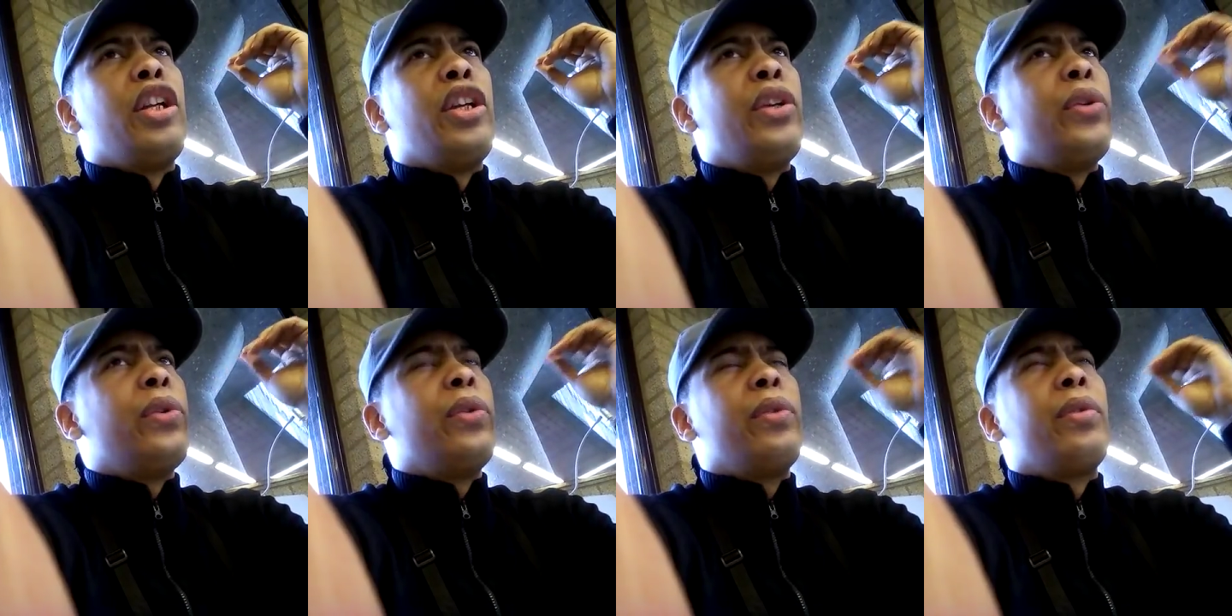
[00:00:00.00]

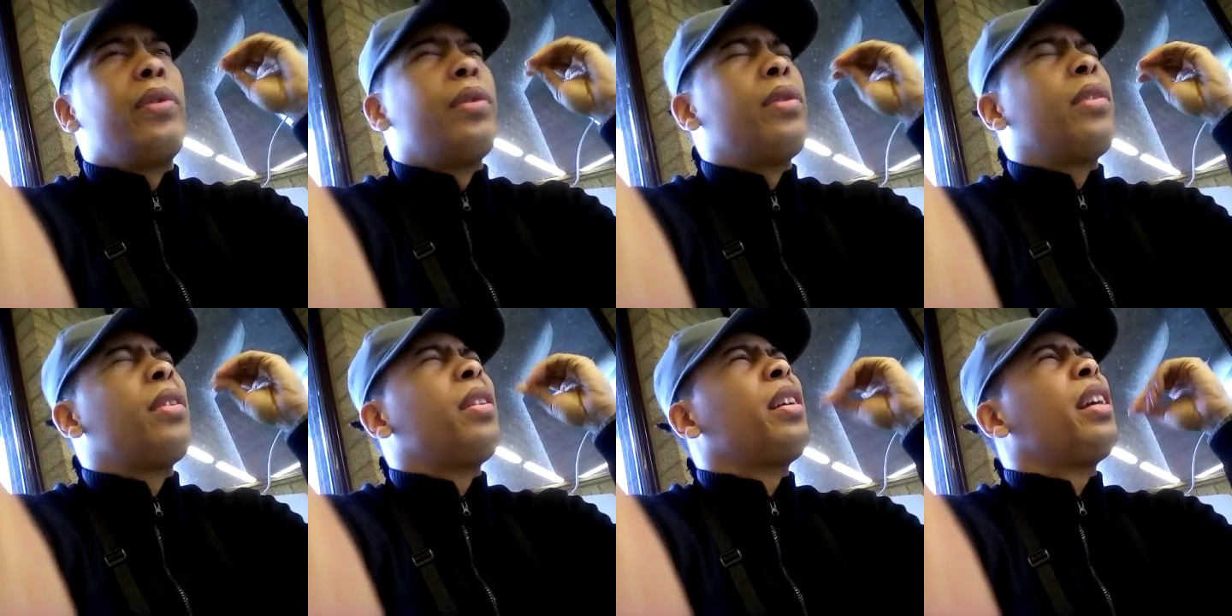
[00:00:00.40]
you
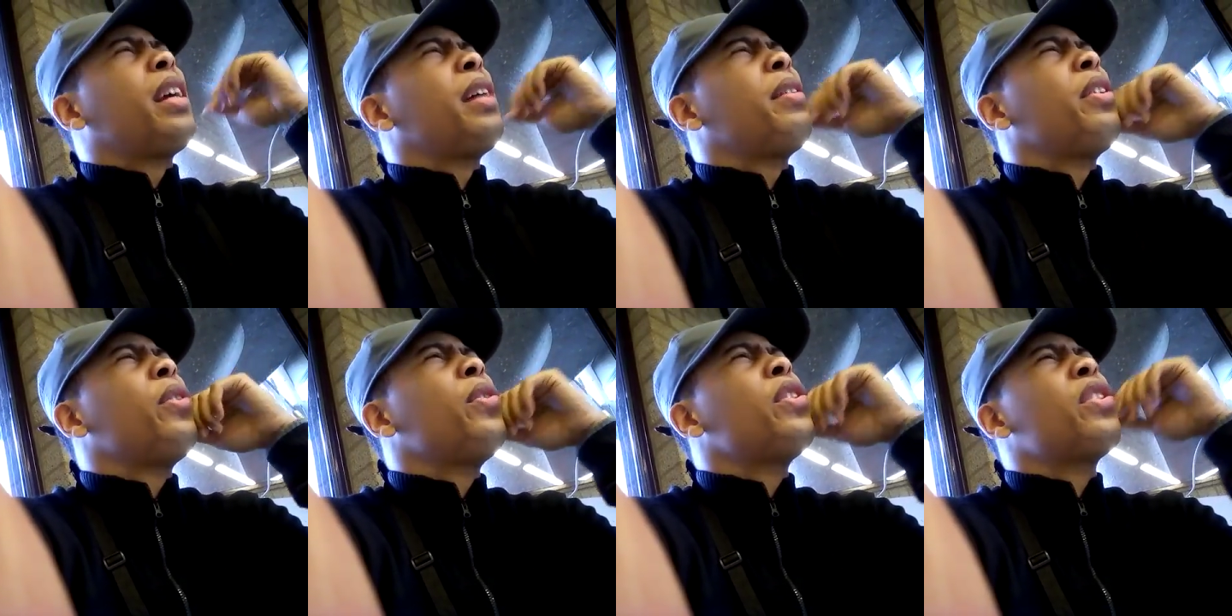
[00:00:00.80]

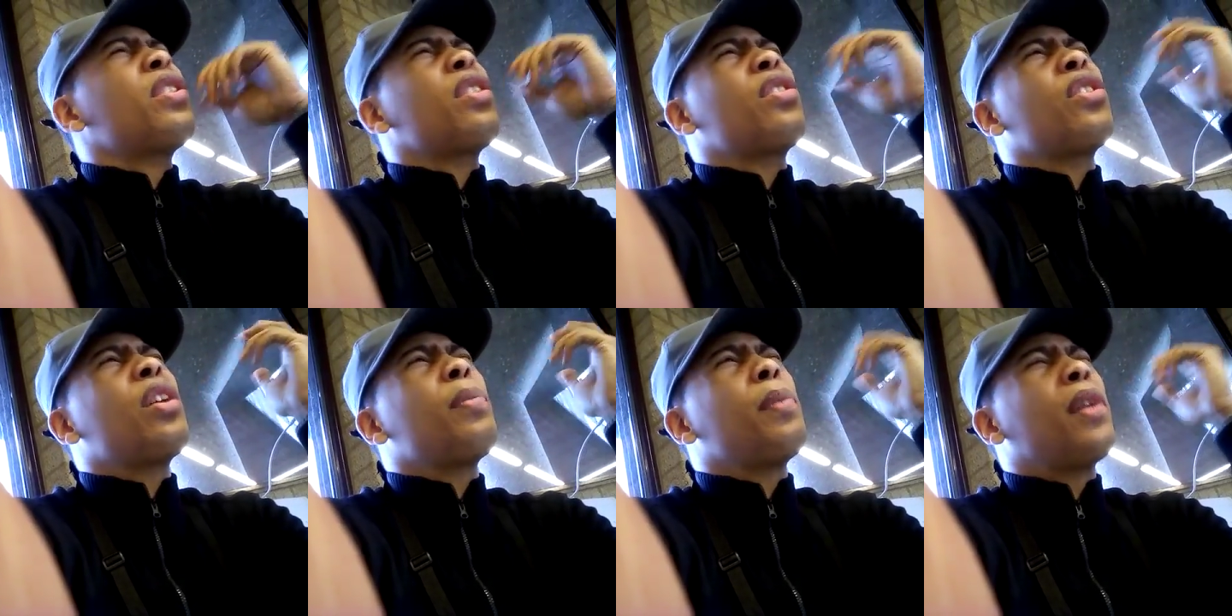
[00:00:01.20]
okay i use this
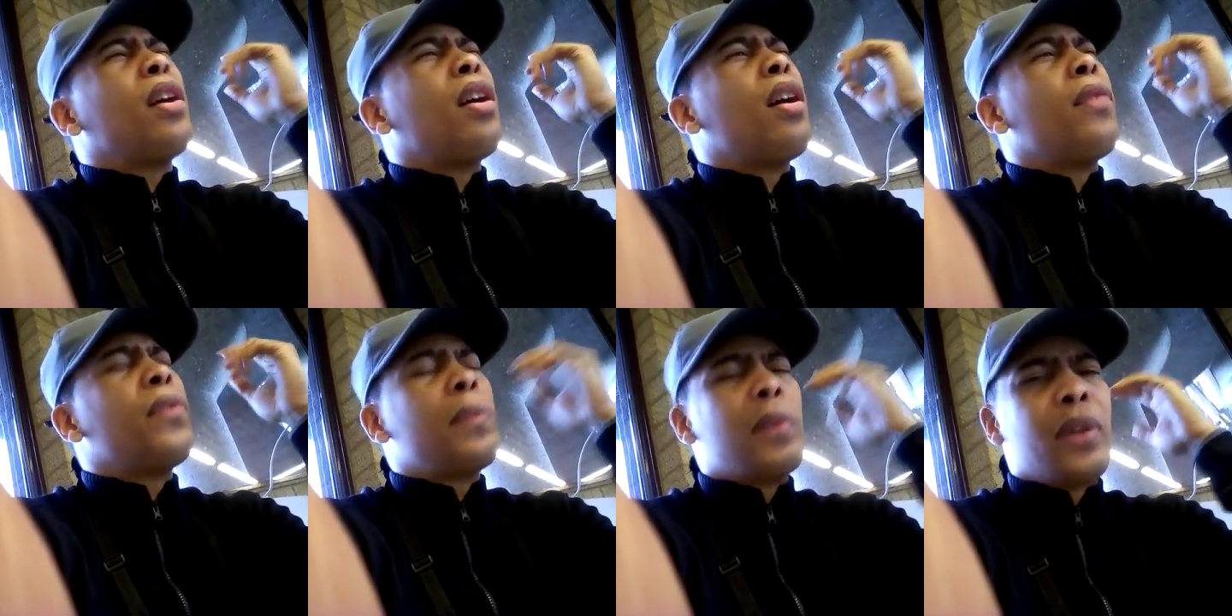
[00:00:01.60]
example
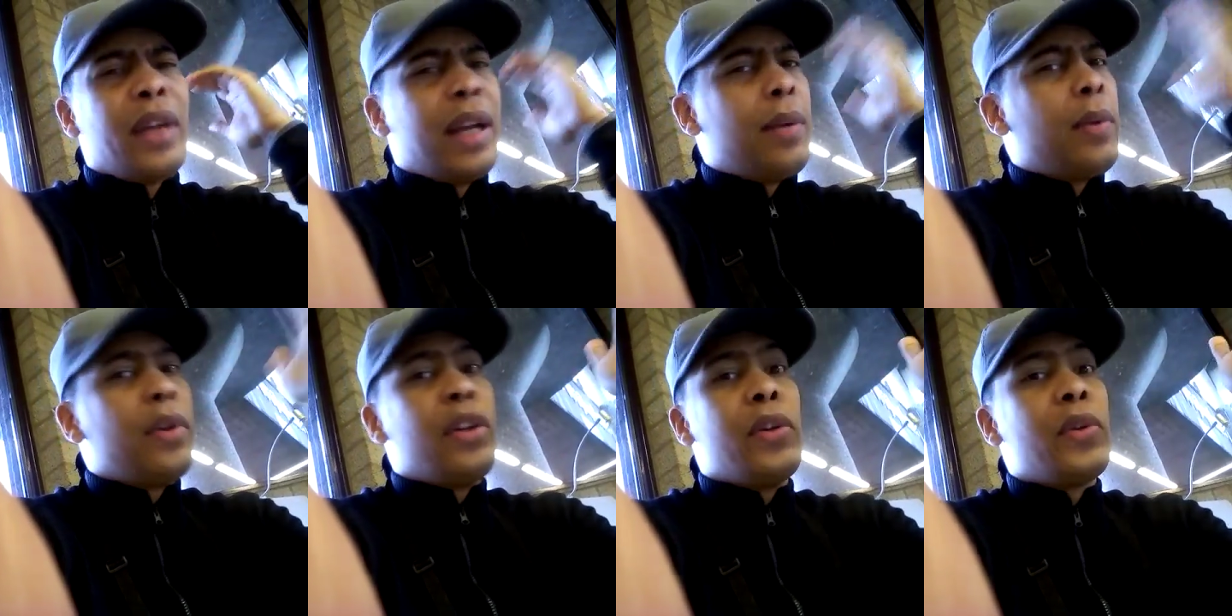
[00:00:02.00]
often
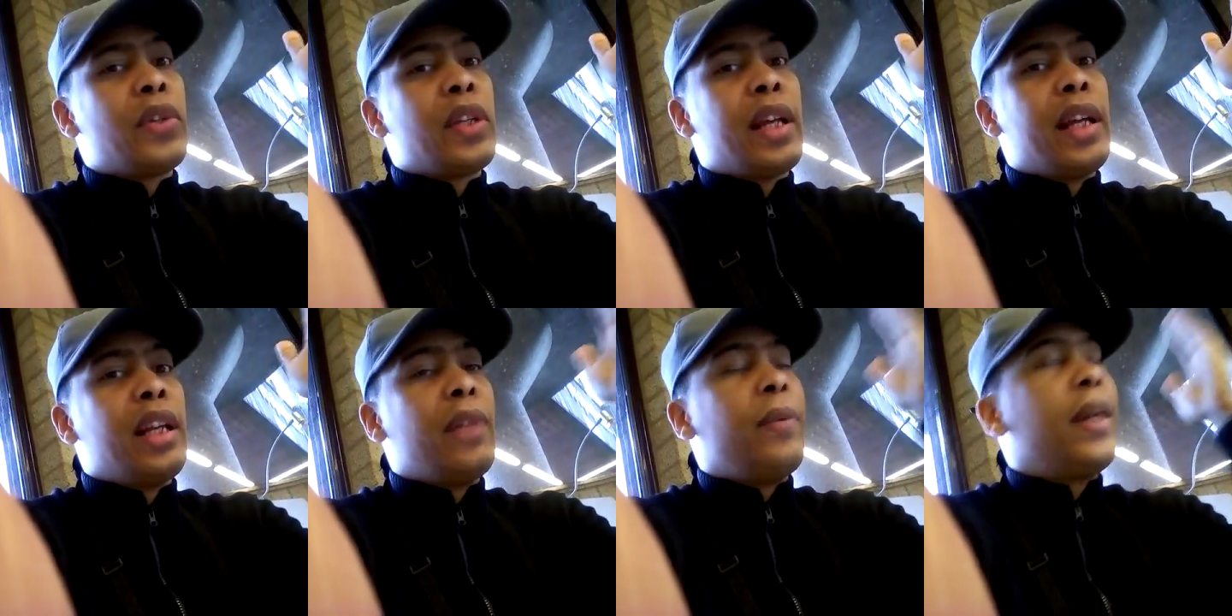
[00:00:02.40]
okay i'm going to use
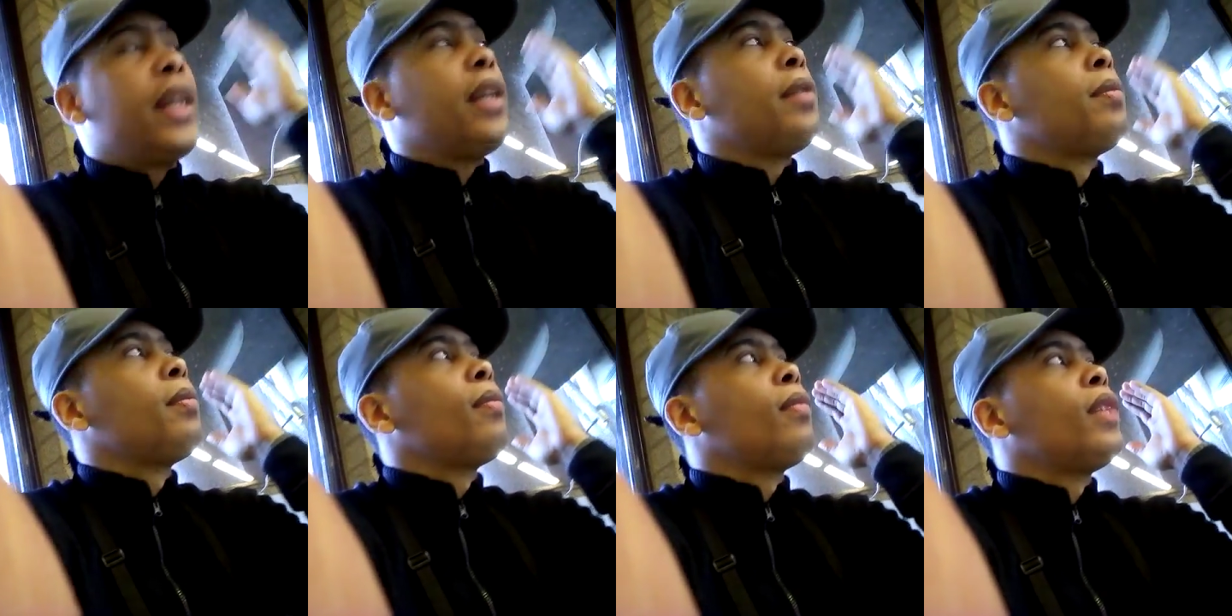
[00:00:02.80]
it anyway